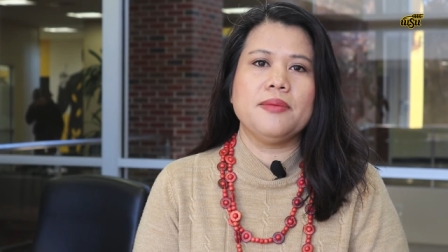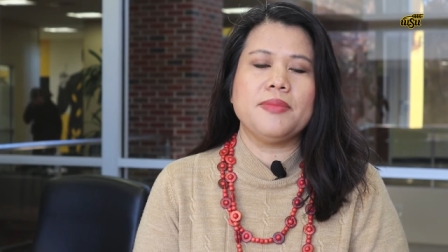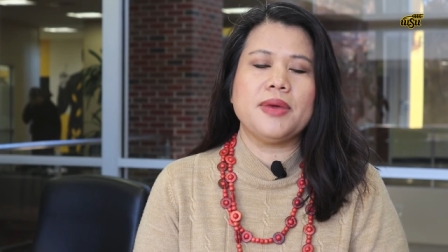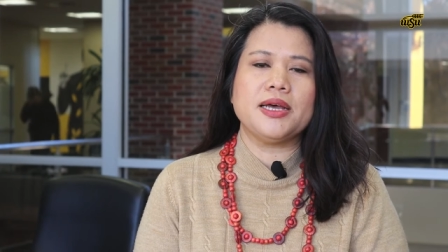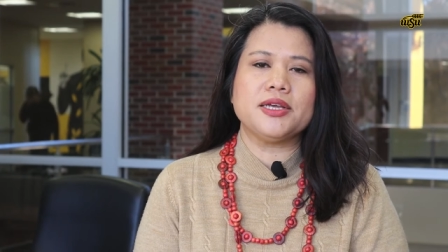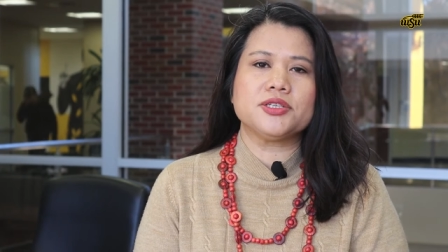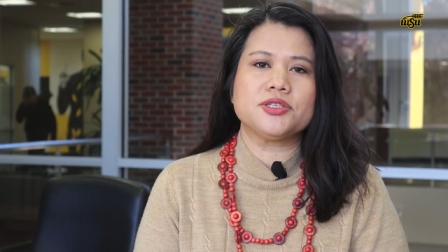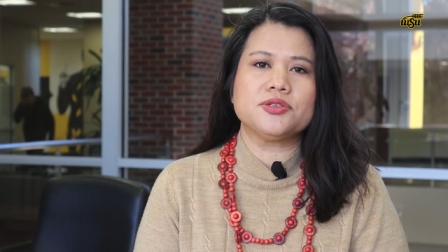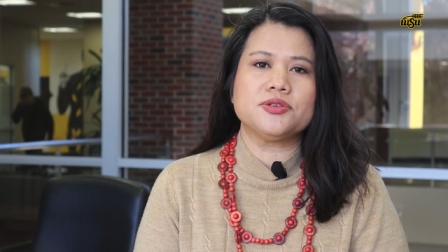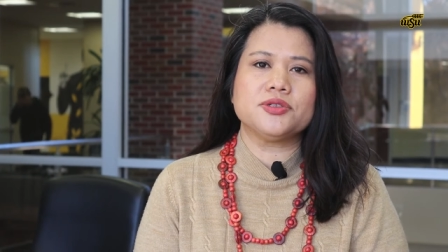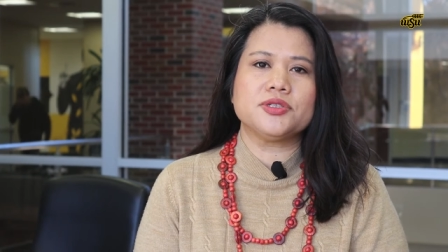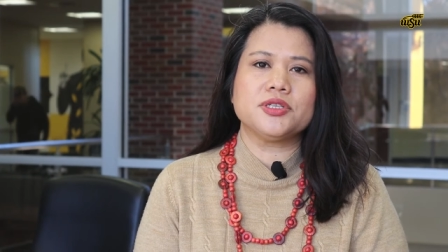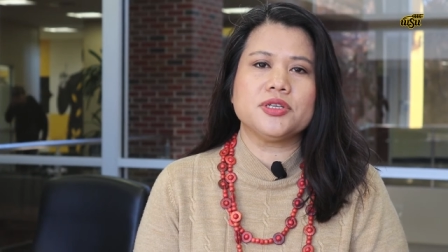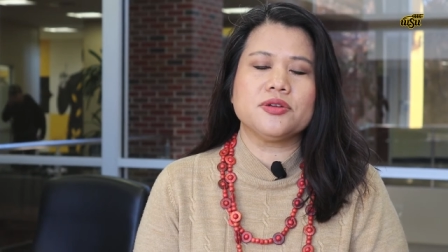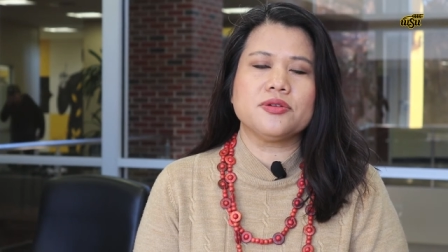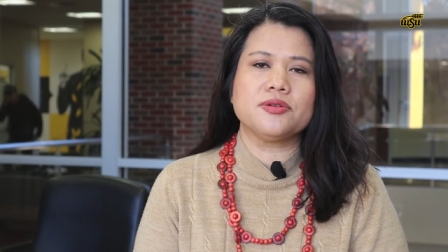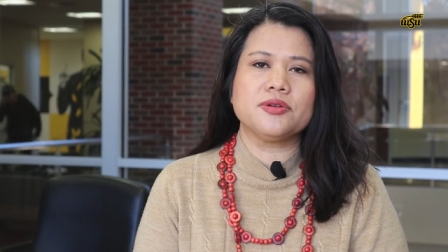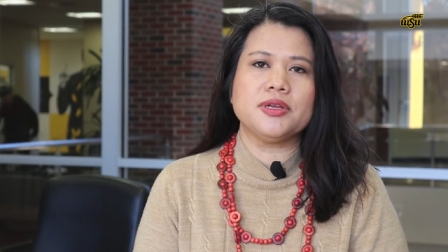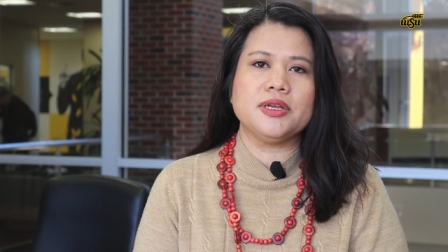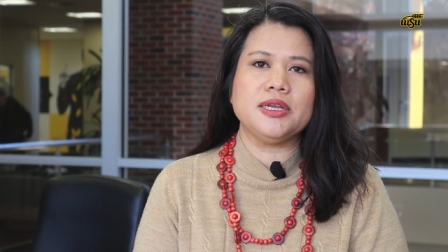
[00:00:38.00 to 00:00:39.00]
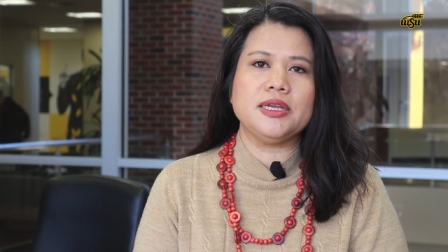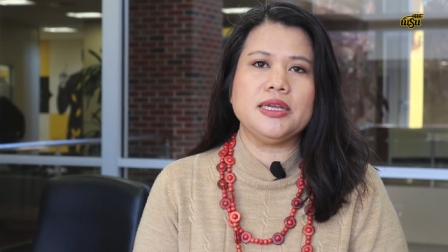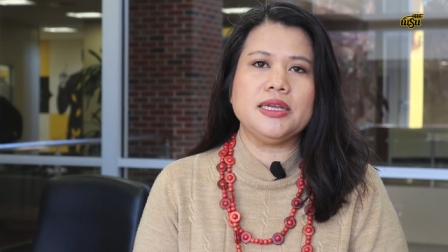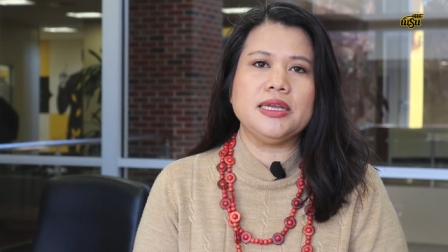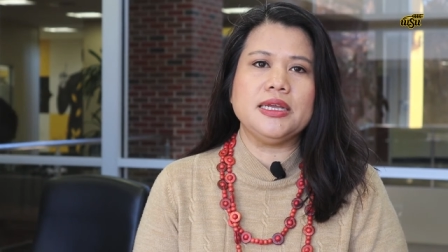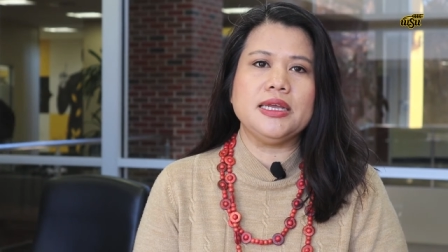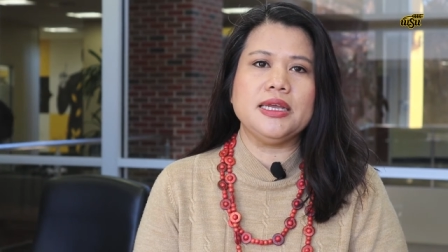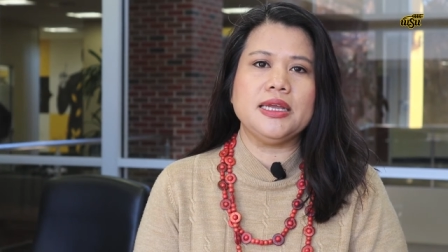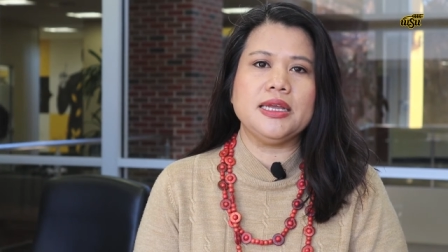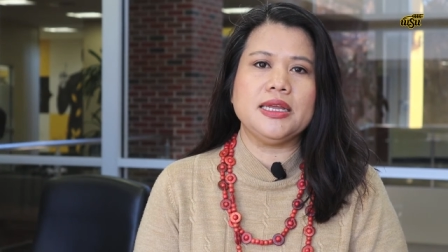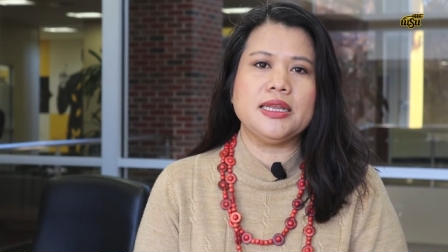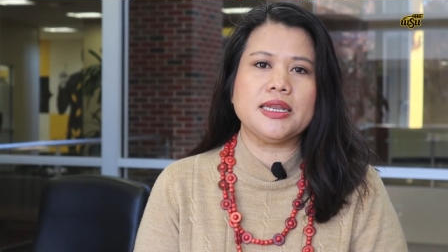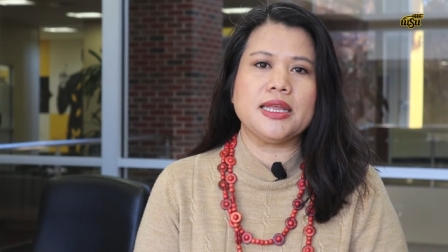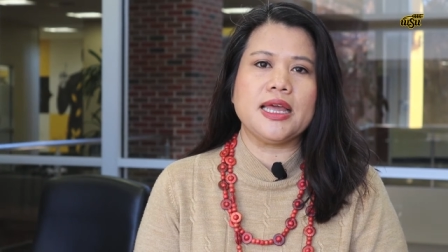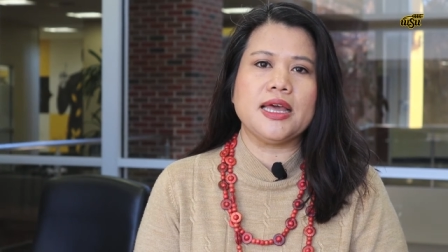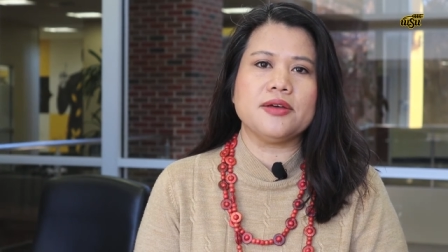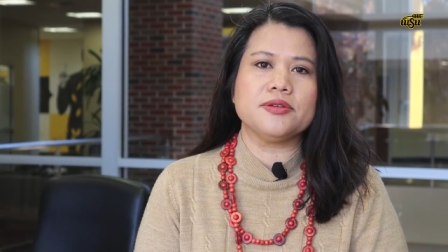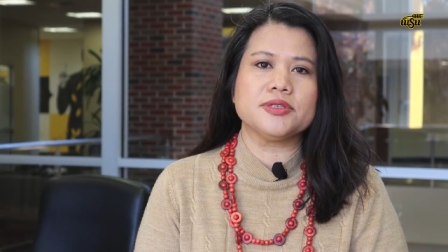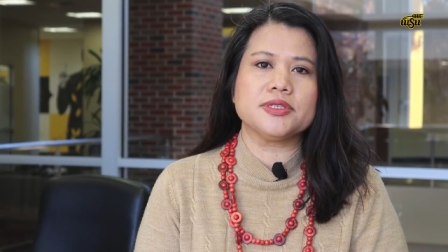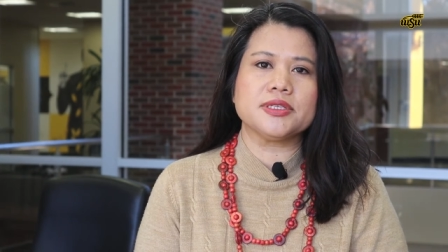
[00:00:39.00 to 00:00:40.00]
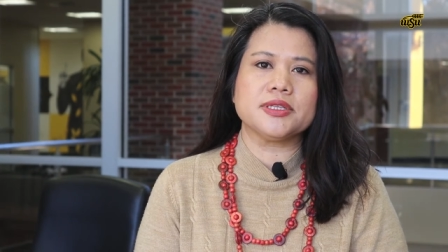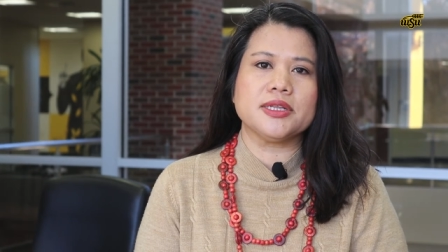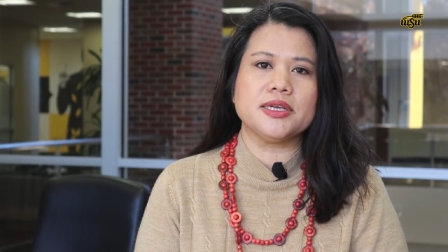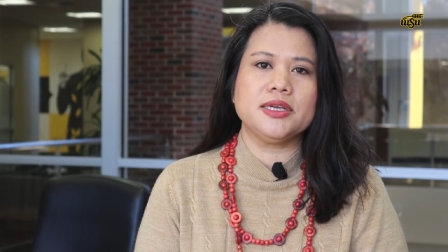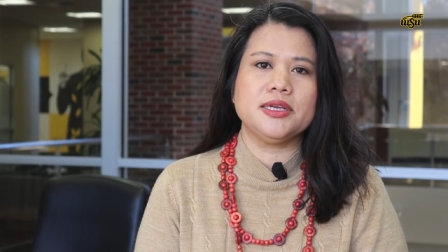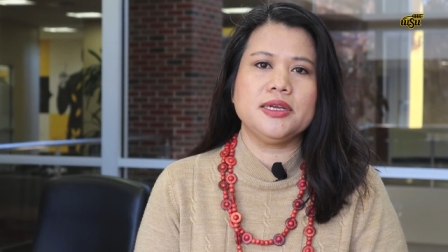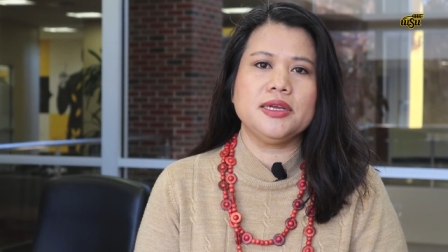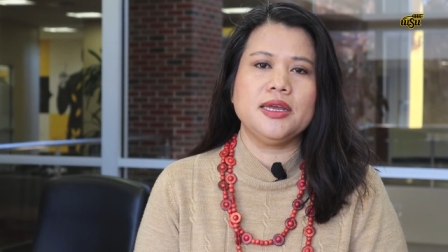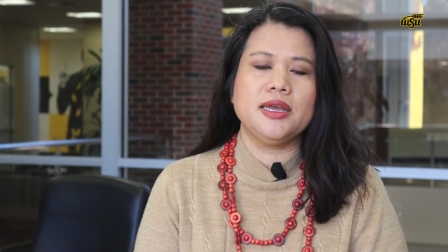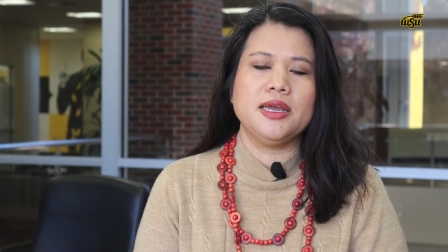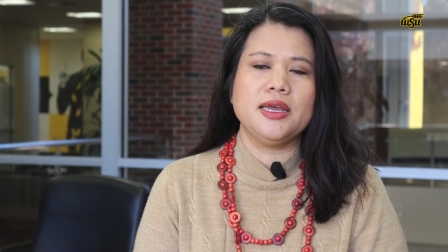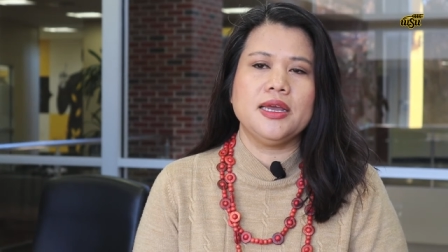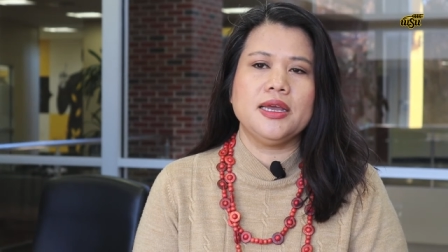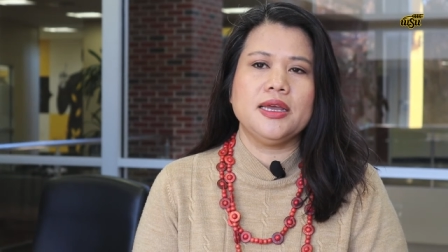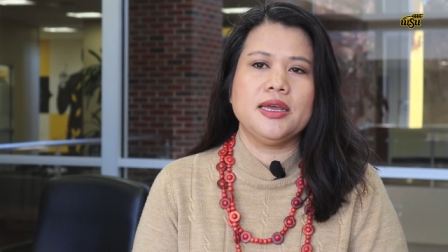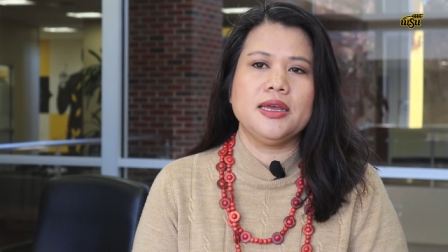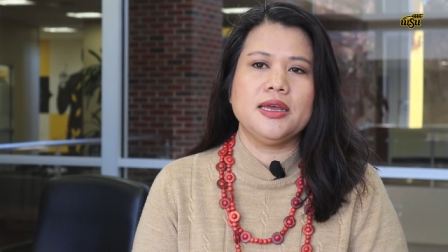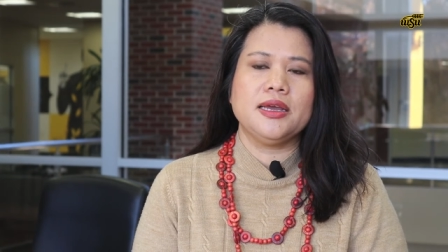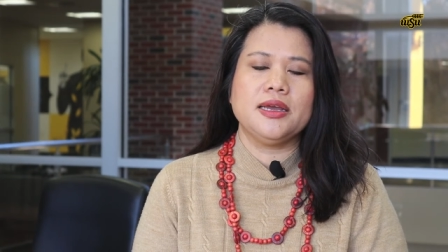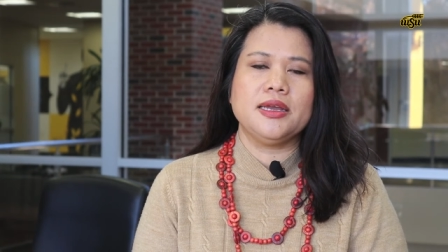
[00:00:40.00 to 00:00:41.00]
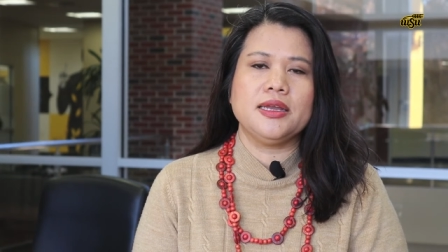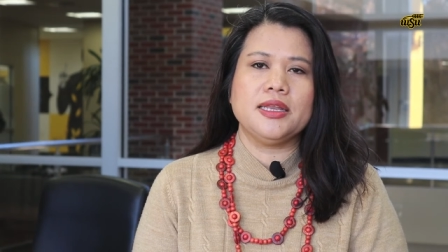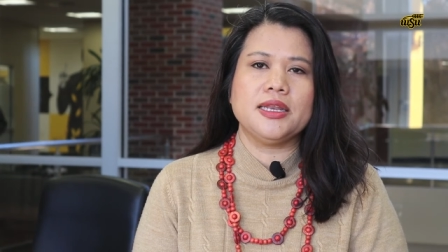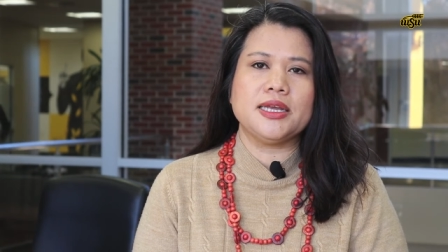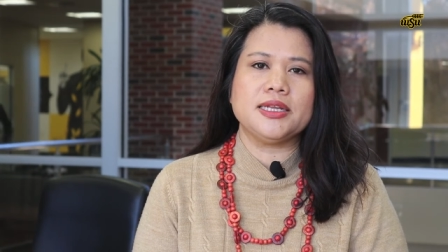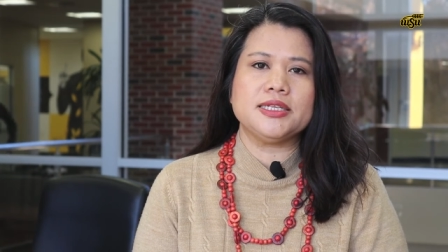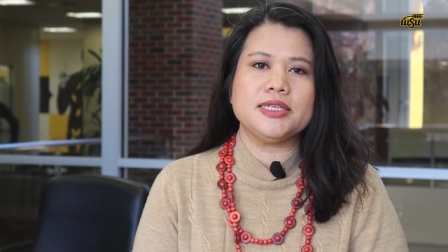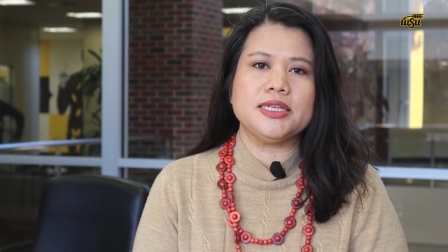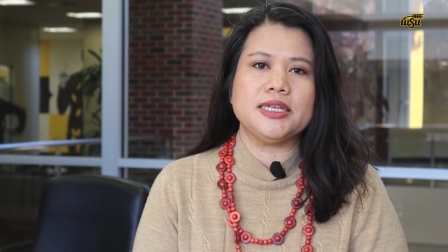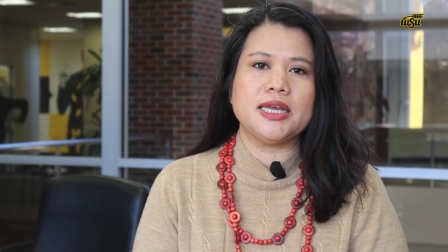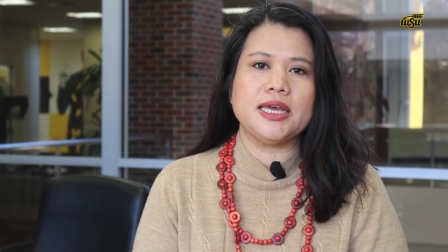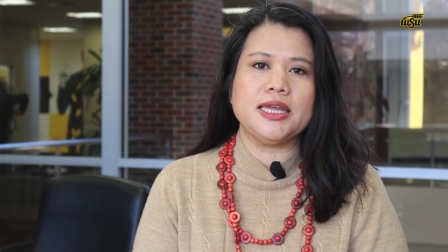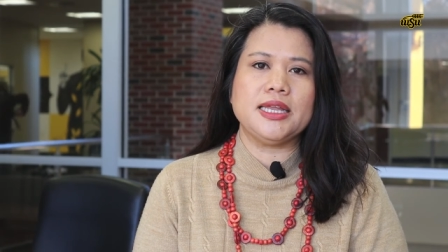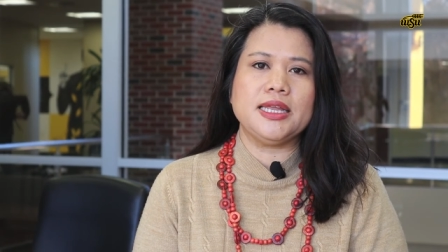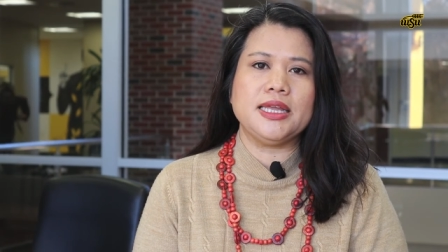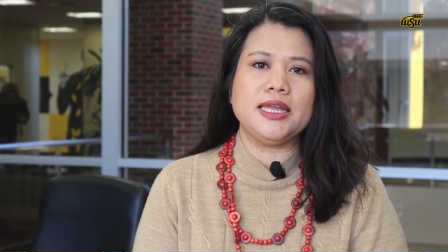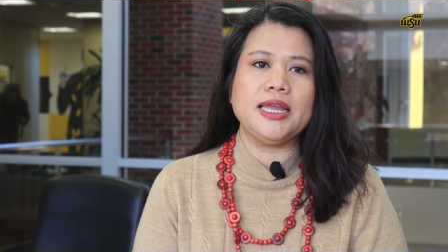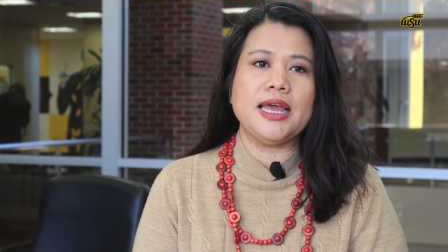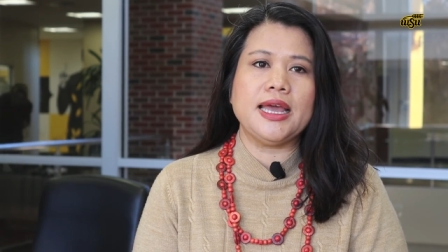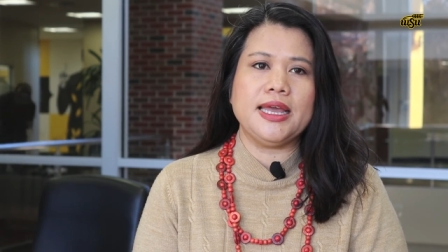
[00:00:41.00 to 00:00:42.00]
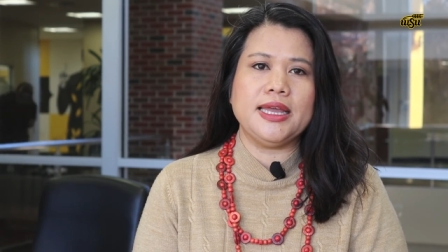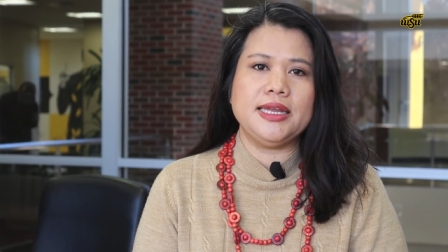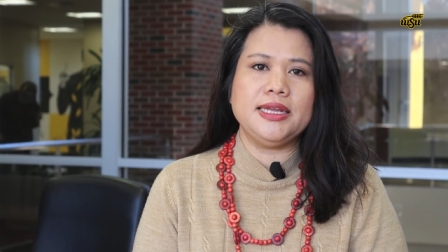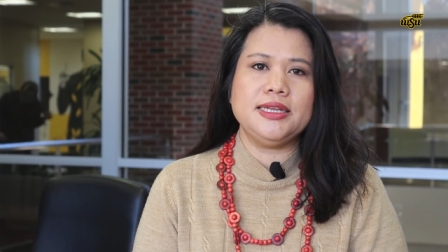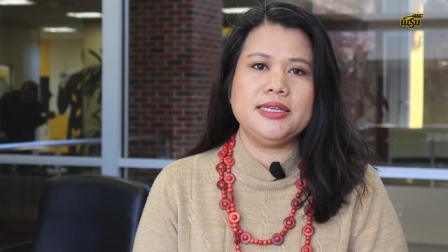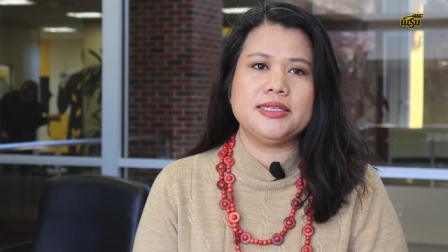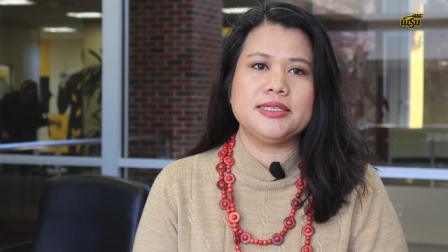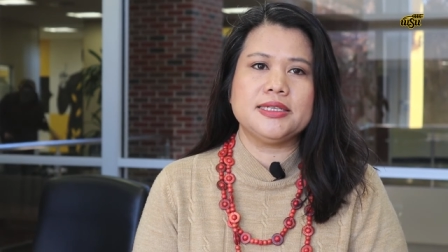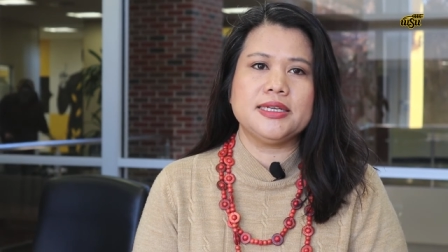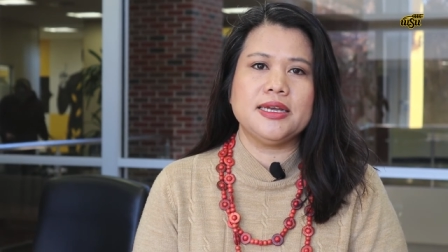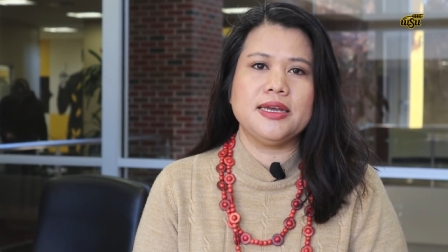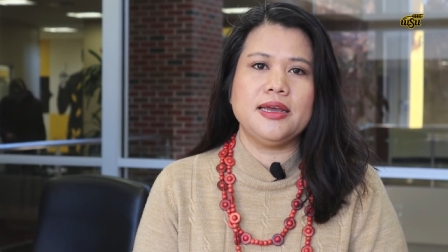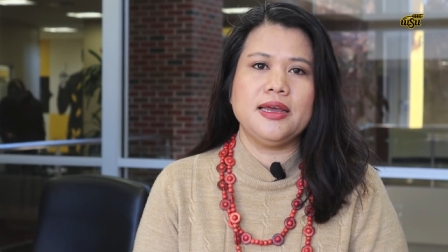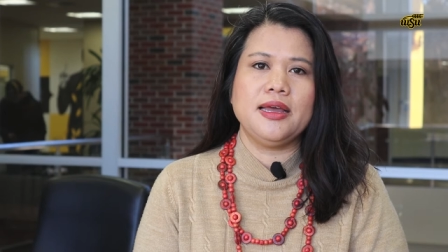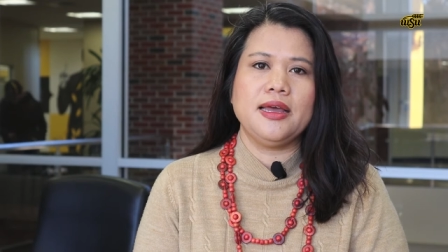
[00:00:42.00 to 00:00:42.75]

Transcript: master's degree in counseling in 1998.